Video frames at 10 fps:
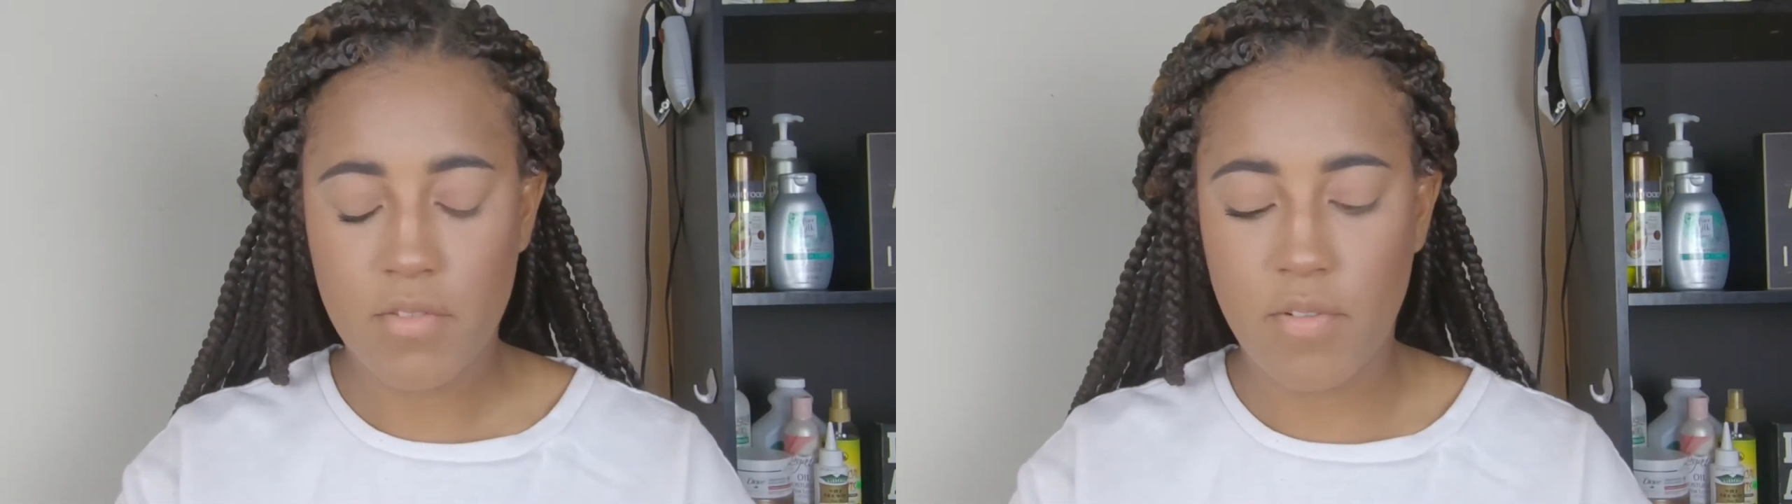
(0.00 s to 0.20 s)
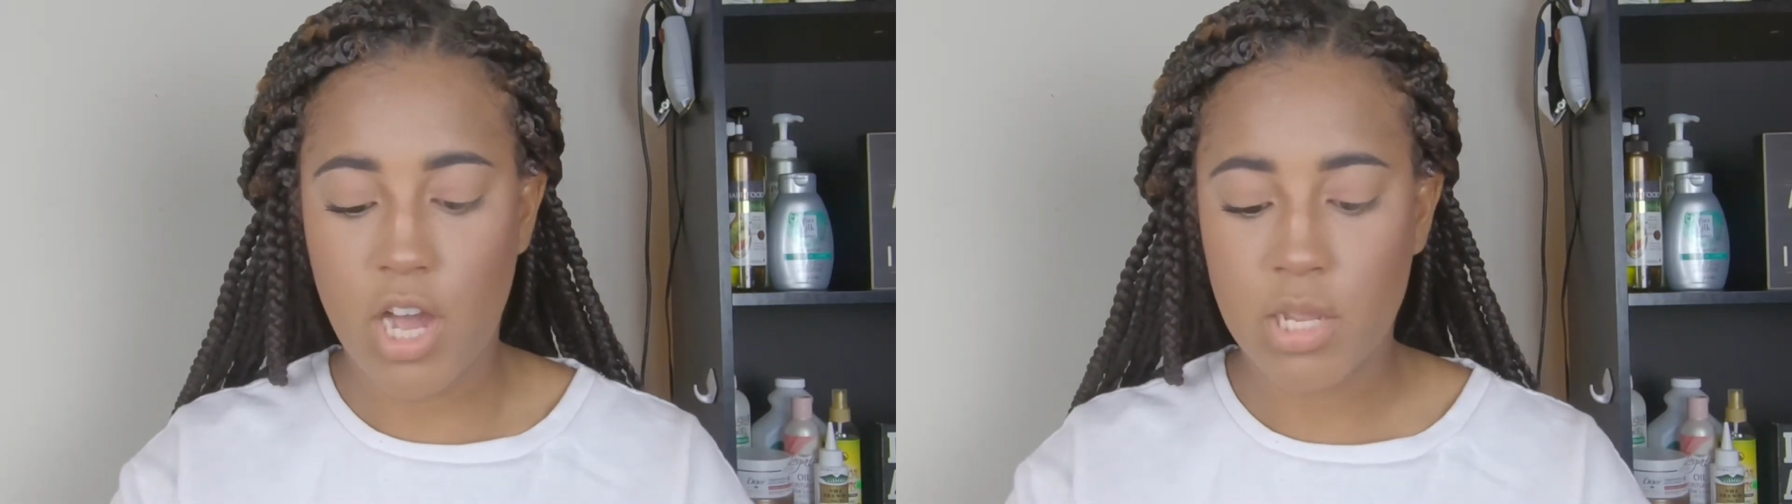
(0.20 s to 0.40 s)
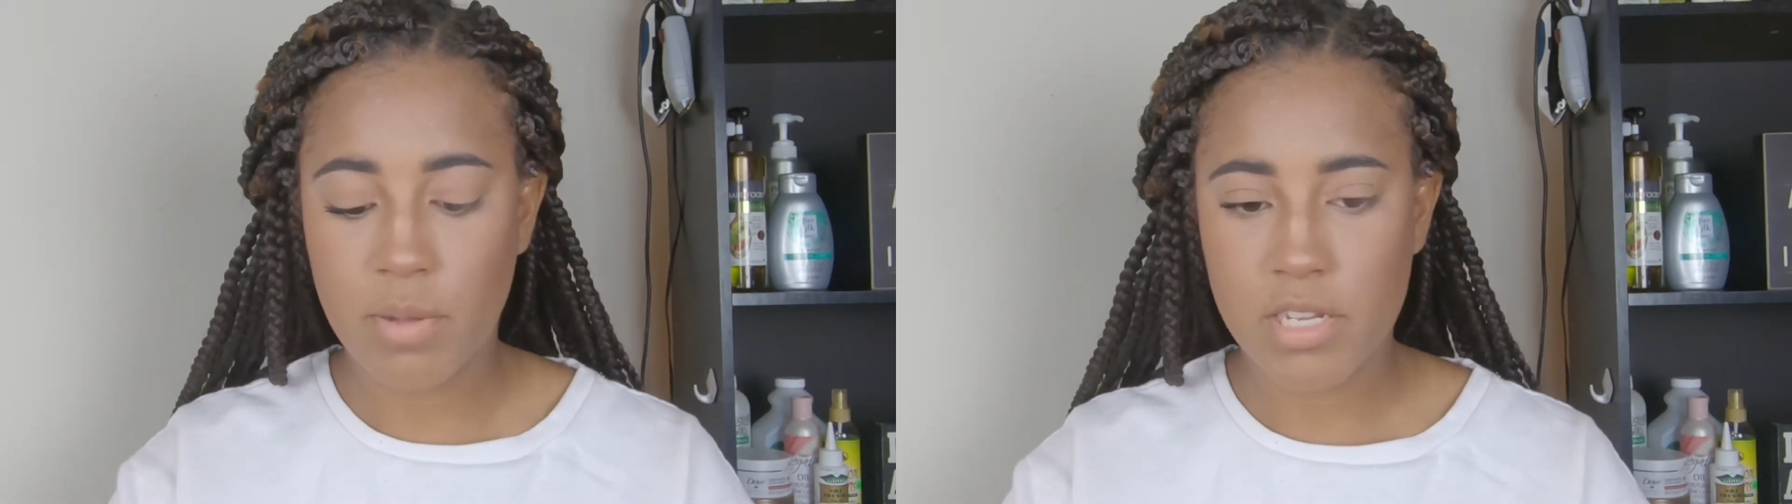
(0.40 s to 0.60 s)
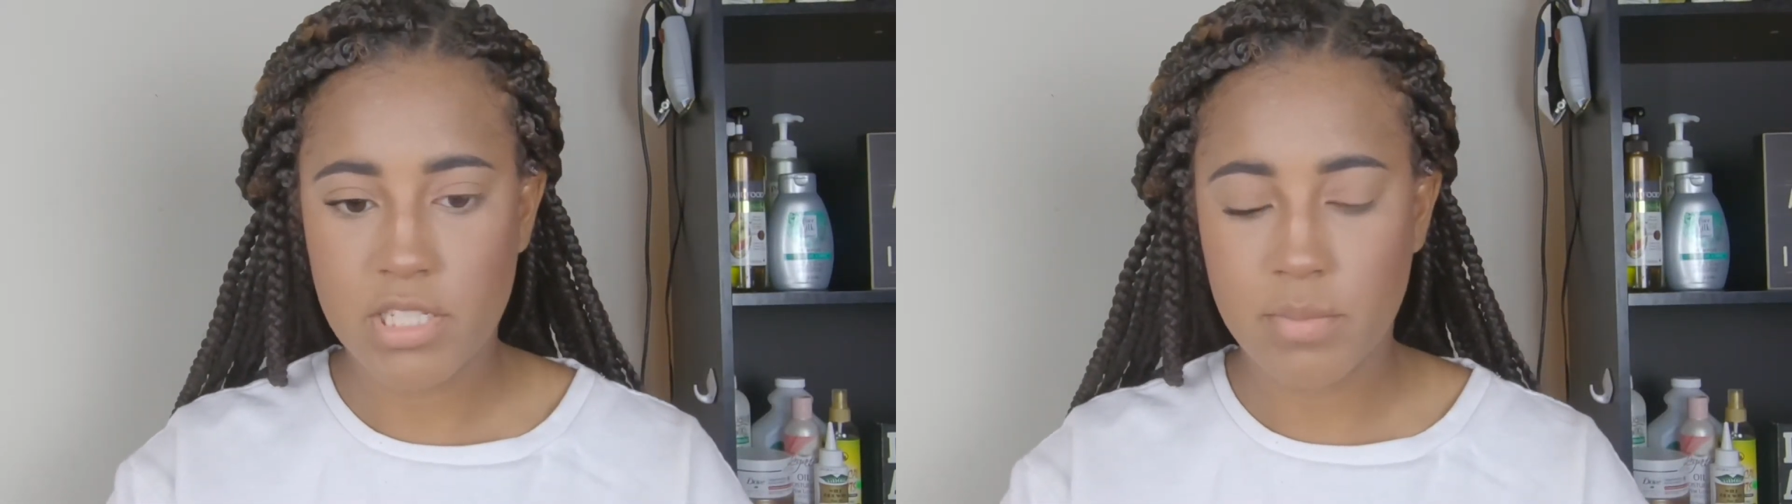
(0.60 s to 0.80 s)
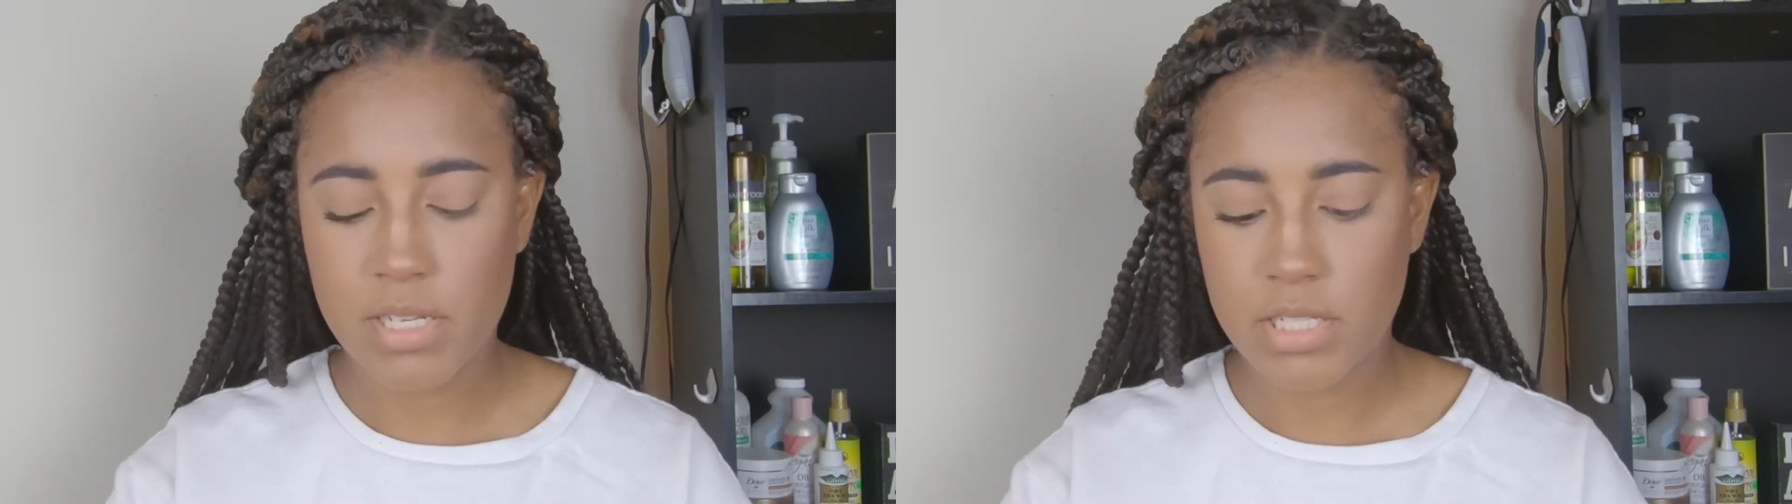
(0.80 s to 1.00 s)
volumizing
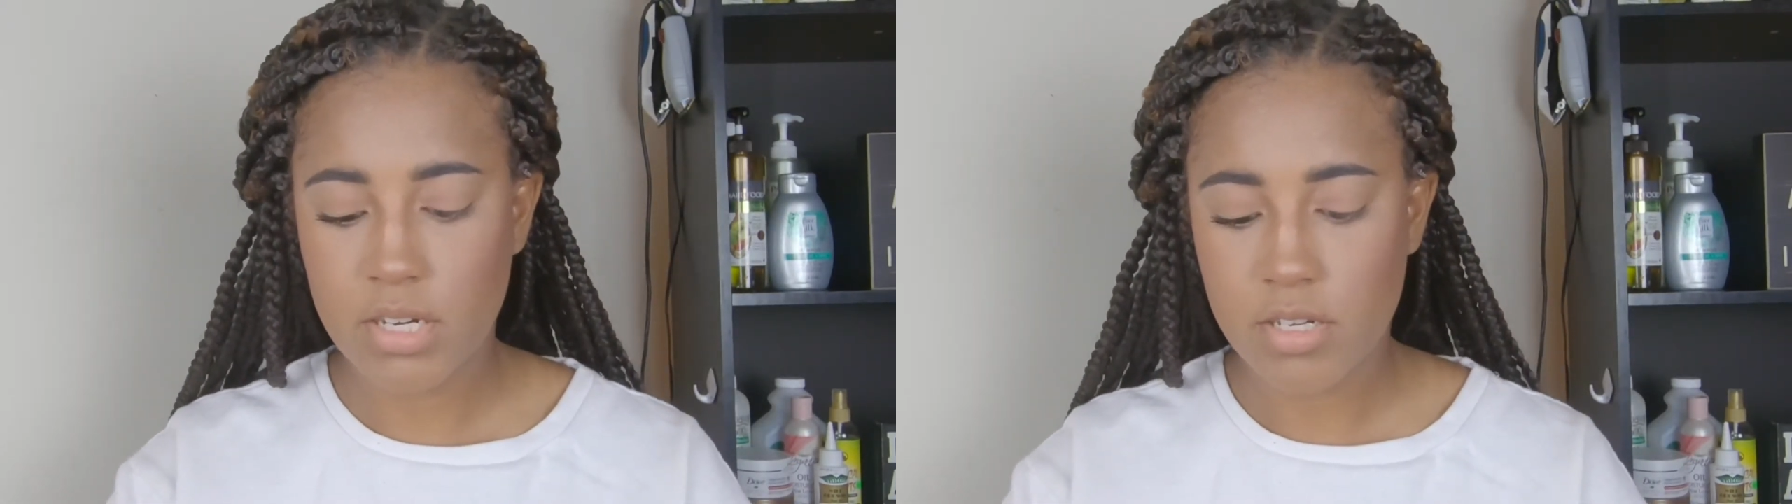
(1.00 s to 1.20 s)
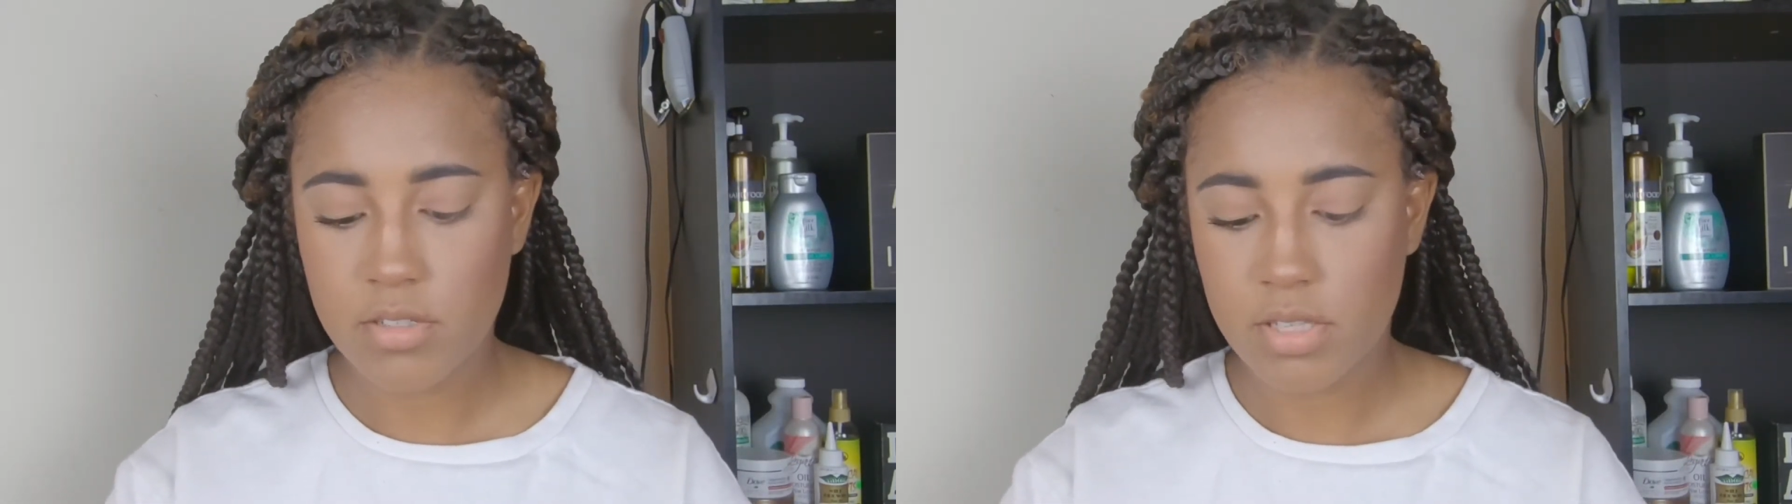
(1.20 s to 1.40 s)
mascara to